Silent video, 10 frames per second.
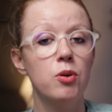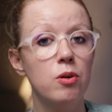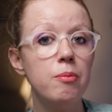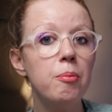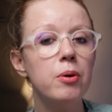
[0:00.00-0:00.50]
but
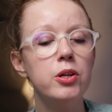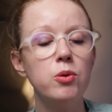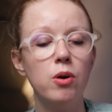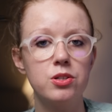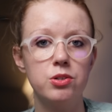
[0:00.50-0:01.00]
remember,
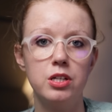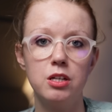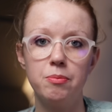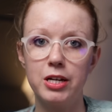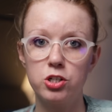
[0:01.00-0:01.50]
you also need
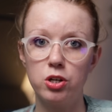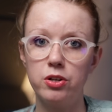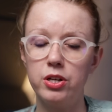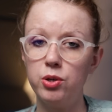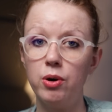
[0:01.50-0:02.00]
to make sure
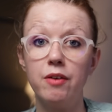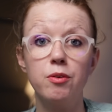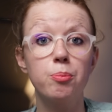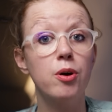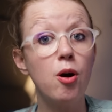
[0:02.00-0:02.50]
that you have
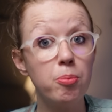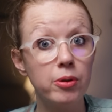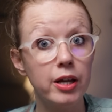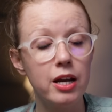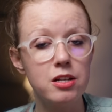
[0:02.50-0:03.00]
a pro
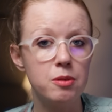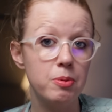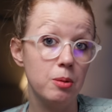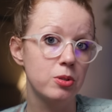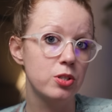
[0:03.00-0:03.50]
plan to
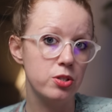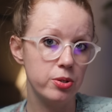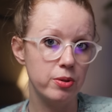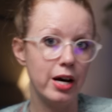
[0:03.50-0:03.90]
be able to do